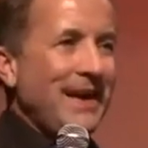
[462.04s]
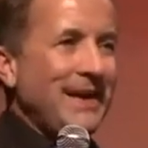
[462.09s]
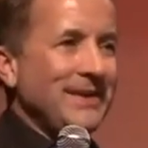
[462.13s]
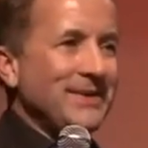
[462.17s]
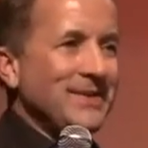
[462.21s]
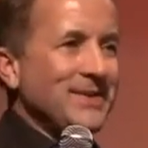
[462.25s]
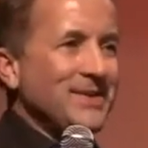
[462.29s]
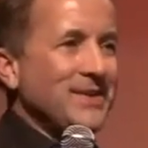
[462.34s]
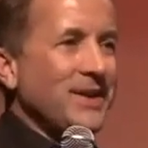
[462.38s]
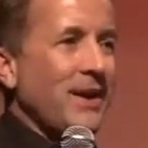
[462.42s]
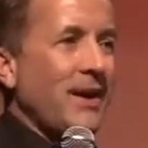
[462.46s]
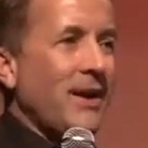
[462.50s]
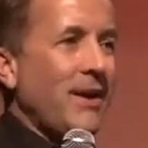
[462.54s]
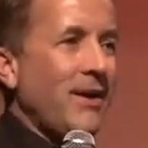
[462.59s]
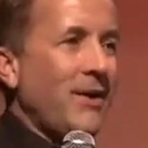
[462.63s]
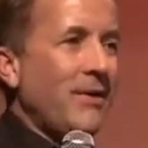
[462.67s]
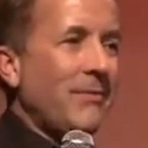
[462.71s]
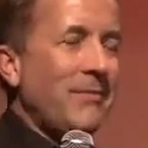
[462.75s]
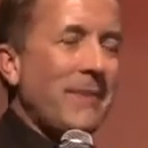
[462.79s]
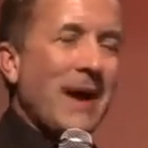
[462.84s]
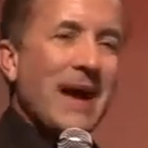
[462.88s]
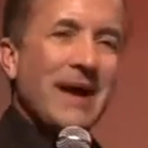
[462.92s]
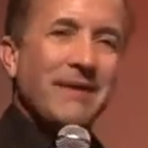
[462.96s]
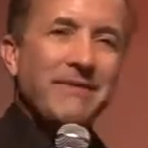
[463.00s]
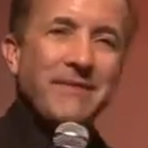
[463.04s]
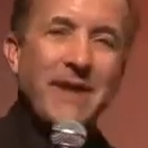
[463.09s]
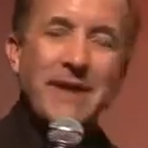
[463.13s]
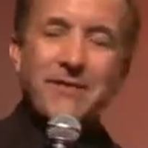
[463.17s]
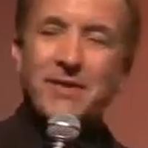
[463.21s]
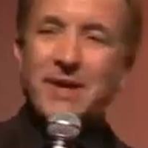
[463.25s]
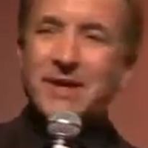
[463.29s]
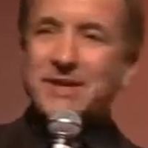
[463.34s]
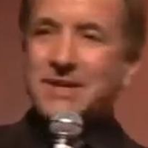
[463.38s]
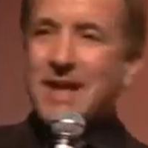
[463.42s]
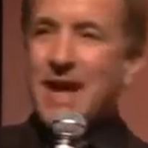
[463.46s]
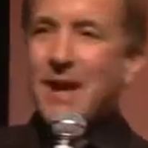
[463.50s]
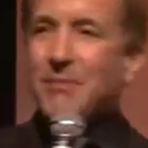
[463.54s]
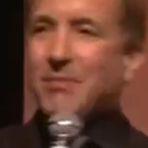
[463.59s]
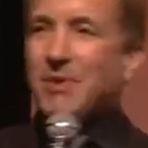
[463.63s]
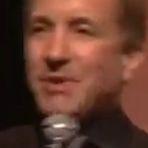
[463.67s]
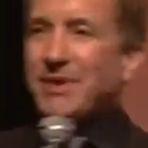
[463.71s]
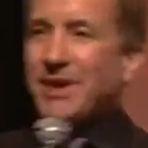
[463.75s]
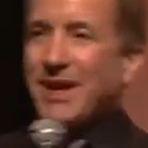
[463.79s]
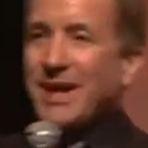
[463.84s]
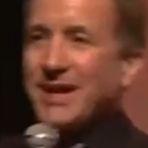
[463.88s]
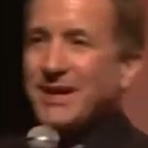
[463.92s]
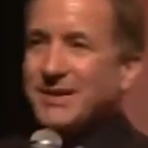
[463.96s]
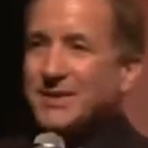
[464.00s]
And so my favorite
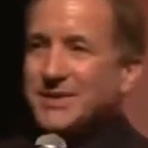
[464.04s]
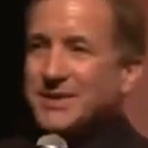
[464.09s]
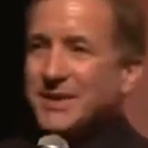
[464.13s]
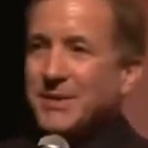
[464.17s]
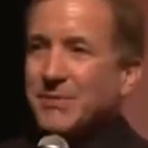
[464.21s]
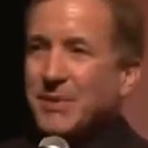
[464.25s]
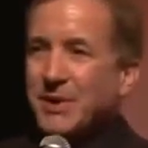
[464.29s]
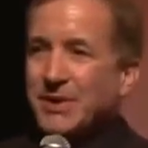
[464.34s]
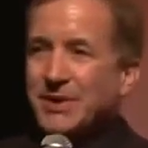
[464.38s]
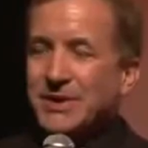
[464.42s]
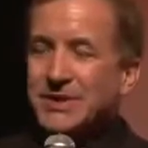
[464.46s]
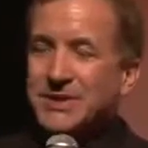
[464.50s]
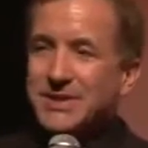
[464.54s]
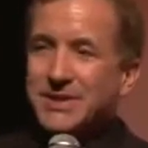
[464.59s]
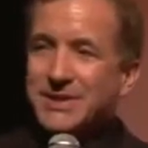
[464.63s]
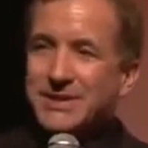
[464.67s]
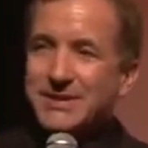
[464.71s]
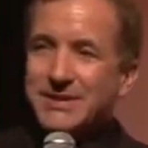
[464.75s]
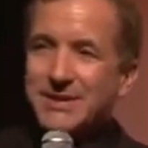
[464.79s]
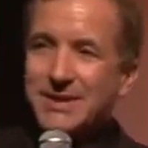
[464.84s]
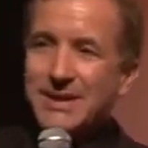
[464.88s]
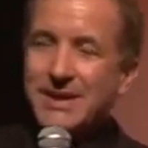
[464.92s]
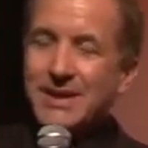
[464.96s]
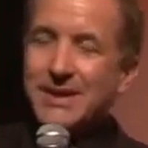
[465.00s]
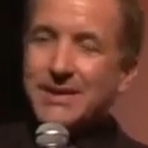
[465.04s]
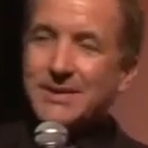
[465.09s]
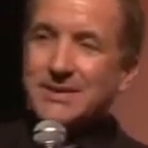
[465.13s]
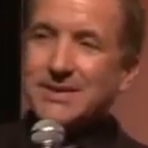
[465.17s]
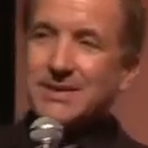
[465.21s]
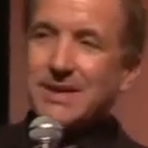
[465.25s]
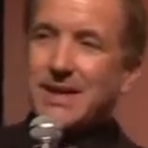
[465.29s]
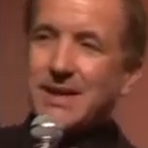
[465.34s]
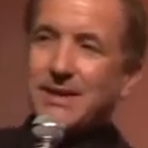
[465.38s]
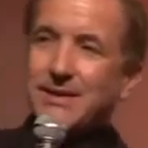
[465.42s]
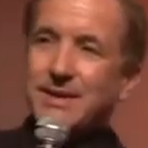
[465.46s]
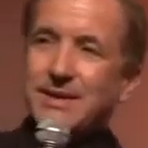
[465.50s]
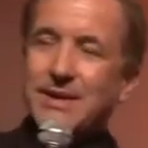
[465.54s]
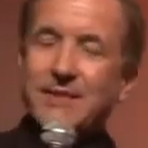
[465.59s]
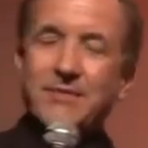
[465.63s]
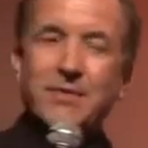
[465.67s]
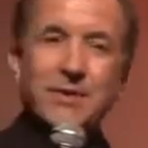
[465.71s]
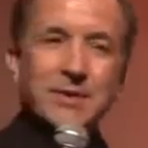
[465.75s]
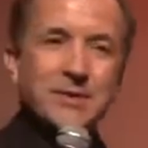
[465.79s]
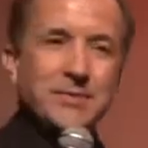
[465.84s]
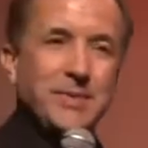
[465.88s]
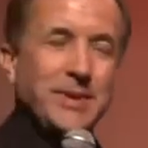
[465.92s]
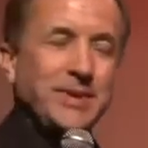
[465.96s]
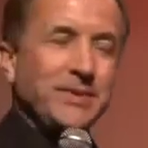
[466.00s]
example that I use in the book is say the
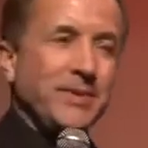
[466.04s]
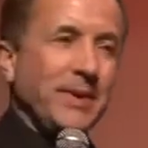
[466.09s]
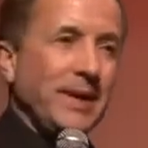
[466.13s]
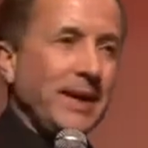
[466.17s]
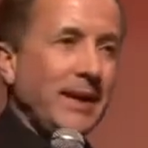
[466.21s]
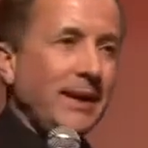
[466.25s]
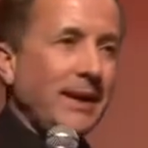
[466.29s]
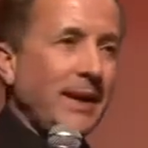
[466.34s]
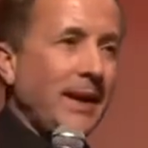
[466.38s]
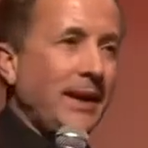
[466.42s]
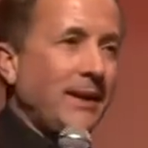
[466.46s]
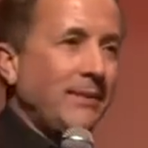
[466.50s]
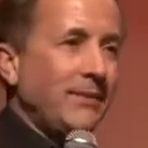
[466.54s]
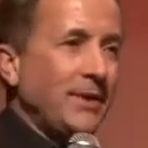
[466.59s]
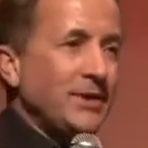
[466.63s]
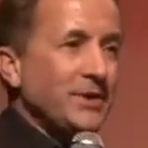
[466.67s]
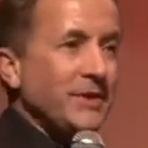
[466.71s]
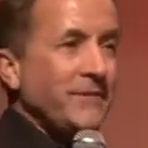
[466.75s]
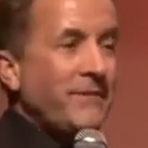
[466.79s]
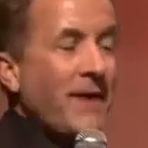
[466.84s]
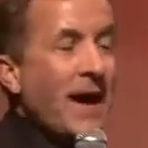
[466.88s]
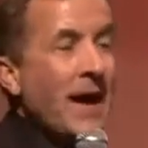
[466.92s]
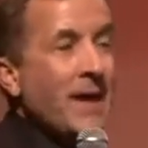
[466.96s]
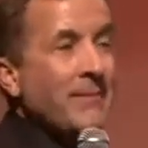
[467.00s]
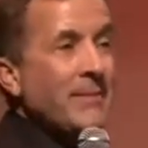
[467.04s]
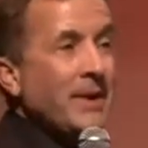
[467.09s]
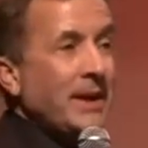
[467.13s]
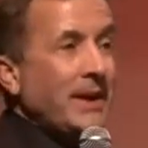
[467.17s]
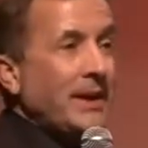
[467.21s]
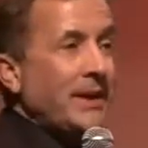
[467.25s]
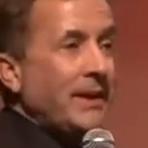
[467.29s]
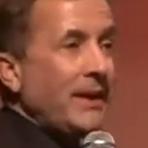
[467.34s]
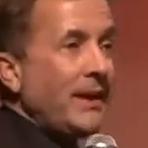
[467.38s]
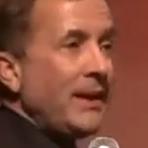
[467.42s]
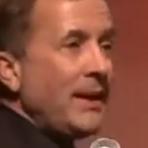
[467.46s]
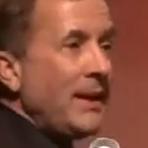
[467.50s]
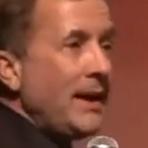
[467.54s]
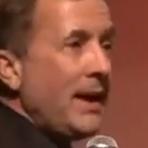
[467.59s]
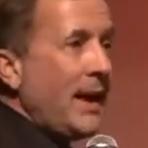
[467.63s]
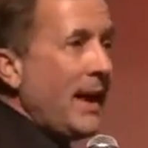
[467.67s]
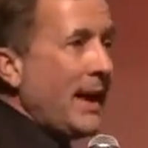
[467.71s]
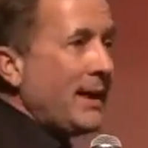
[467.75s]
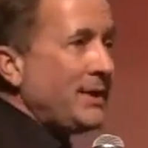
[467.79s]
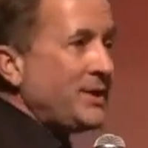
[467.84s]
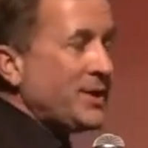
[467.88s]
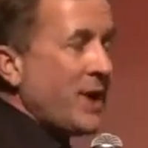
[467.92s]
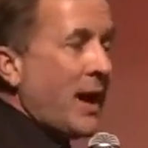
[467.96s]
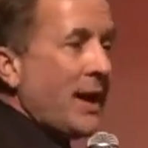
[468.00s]
difference between Richard Feynman
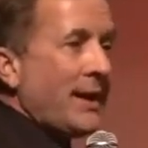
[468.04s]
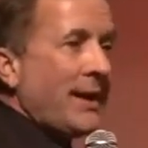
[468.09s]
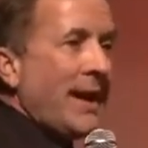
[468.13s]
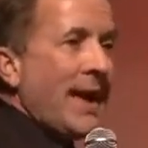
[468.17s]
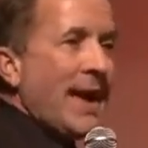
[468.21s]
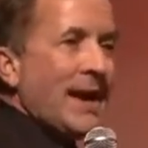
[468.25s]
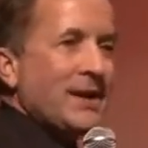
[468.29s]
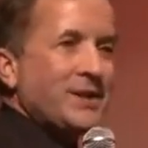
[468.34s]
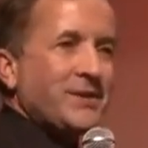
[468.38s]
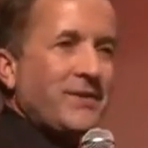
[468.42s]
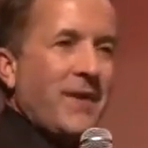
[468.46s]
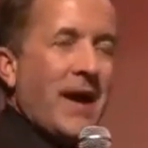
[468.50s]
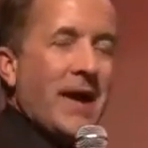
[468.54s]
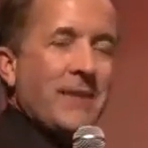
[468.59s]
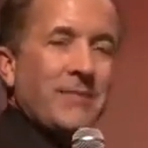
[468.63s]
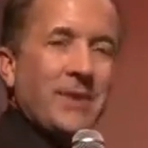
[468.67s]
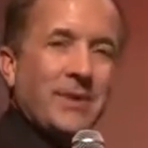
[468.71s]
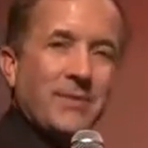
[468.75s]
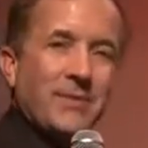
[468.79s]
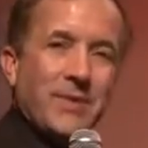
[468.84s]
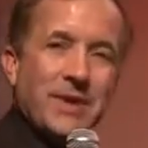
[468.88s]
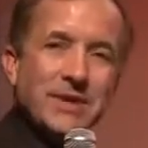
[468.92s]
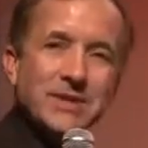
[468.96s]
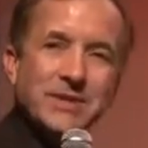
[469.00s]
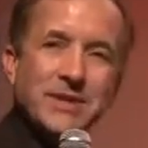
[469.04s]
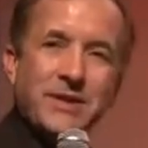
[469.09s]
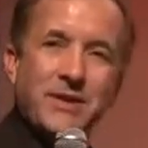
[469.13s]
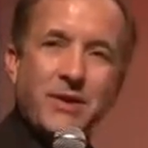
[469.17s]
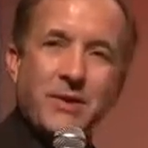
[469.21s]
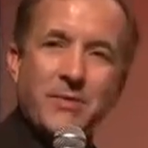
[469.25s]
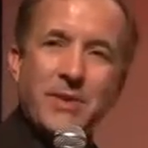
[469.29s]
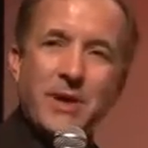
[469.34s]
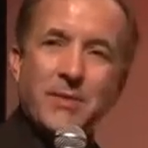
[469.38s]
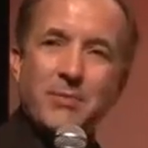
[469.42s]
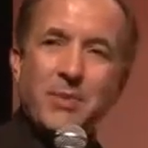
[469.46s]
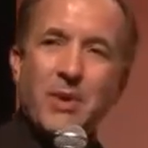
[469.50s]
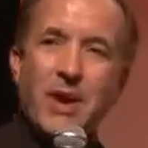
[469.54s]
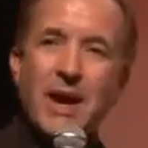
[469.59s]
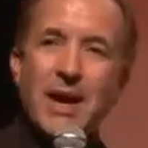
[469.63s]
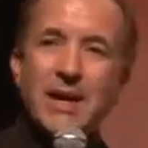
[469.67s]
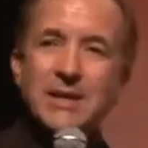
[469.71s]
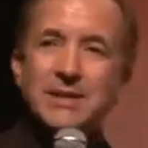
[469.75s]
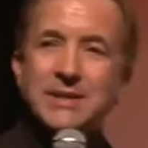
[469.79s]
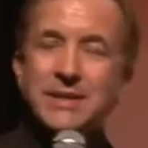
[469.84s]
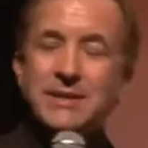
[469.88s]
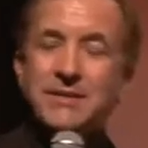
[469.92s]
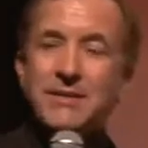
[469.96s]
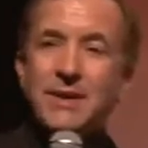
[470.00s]
and John Nash. Feynman wins the Nobel
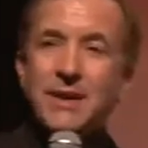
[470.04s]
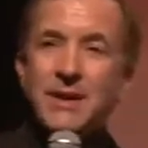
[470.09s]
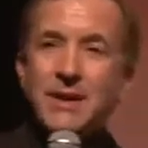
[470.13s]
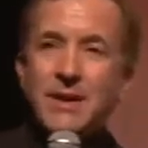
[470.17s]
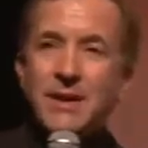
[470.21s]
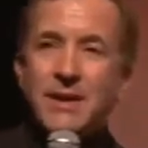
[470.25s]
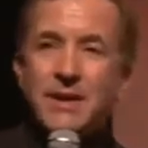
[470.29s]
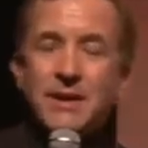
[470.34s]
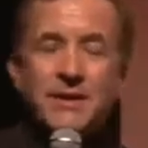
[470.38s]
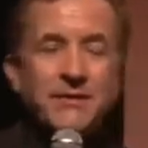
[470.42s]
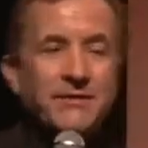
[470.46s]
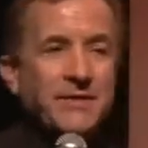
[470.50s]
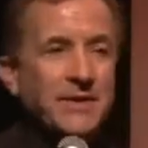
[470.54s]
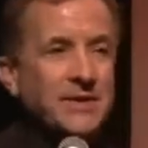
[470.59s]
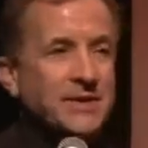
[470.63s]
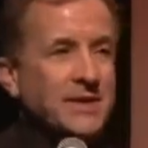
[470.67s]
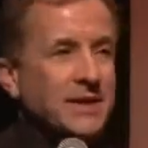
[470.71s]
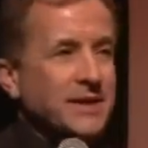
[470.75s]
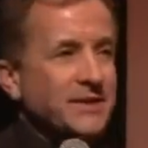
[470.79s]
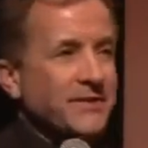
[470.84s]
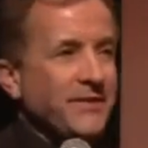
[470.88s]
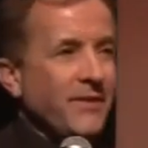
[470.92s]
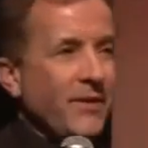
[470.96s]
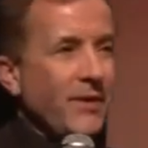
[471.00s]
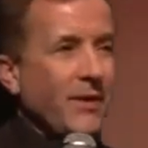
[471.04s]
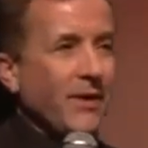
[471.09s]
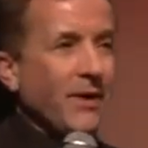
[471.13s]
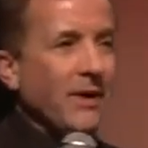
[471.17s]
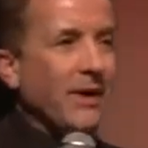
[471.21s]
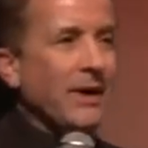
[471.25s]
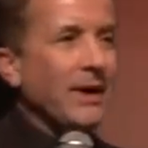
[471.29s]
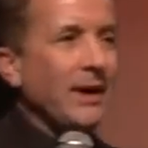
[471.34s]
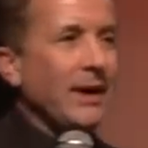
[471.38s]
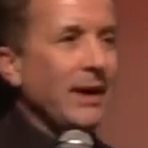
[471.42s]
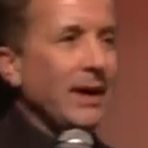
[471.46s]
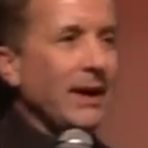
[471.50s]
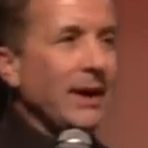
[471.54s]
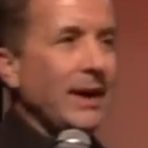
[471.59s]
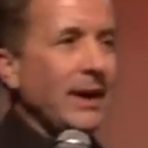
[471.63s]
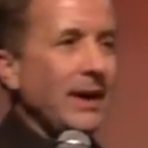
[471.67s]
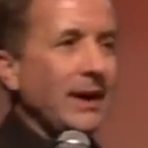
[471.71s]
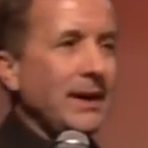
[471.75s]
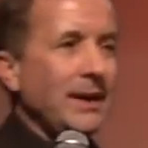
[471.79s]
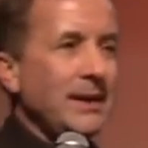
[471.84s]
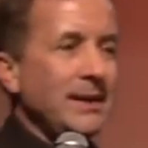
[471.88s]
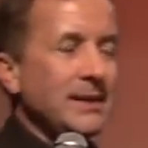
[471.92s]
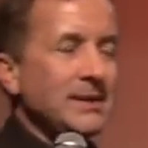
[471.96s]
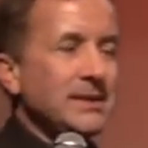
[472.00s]
Prize in physics for
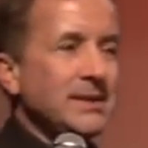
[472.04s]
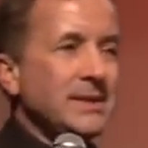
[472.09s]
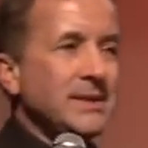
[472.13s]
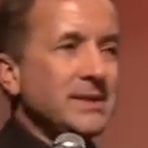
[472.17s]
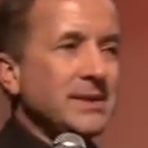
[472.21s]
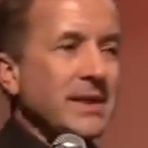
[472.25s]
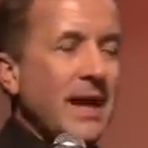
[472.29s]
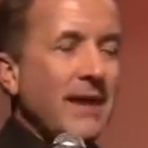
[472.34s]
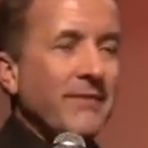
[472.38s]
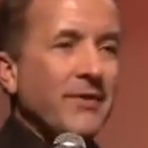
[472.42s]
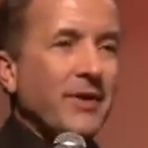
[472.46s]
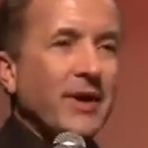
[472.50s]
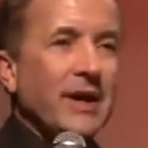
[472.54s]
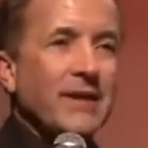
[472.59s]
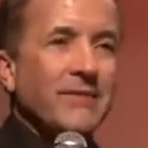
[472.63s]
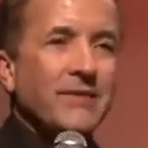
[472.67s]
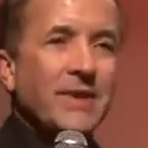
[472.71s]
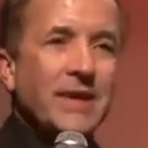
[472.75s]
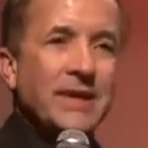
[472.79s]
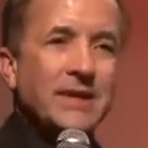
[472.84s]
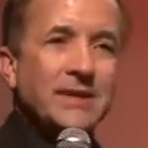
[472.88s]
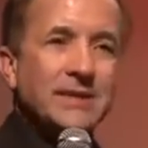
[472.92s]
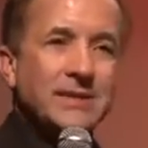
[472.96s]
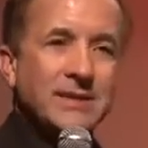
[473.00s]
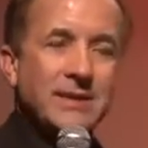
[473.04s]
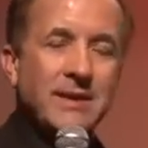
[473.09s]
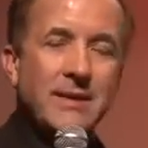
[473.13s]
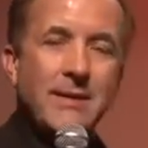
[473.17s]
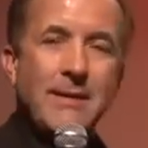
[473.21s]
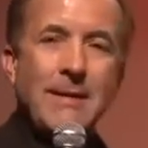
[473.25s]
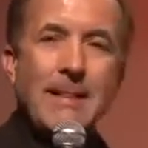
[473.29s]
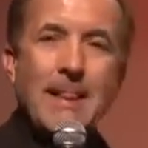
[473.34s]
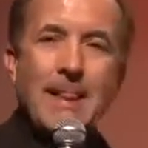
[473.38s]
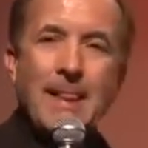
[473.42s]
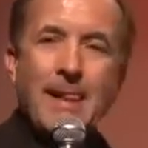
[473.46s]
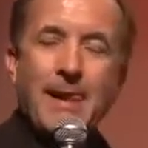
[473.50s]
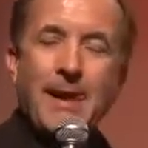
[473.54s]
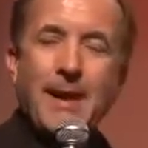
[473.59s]
his discovery of these